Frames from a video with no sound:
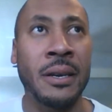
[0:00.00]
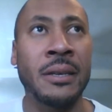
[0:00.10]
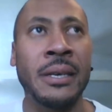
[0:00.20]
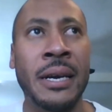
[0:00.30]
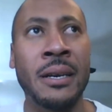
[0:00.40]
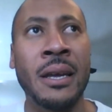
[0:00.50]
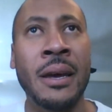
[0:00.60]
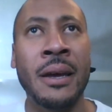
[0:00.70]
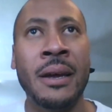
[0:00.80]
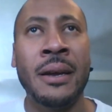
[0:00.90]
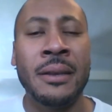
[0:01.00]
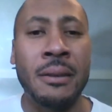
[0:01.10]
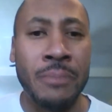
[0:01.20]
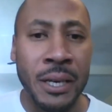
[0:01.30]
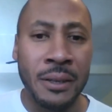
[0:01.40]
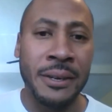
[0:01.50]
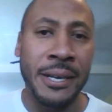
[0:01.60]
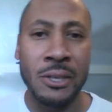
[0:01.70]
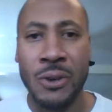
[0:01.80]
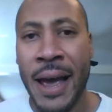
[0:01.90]
and the mingling,
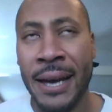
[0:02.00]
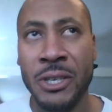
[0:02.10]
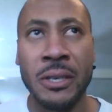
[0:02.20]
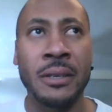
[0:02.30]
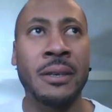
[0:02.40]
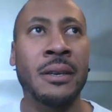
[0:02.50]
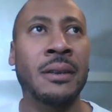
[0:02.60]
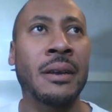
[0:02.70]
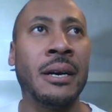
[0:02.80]
the interaction,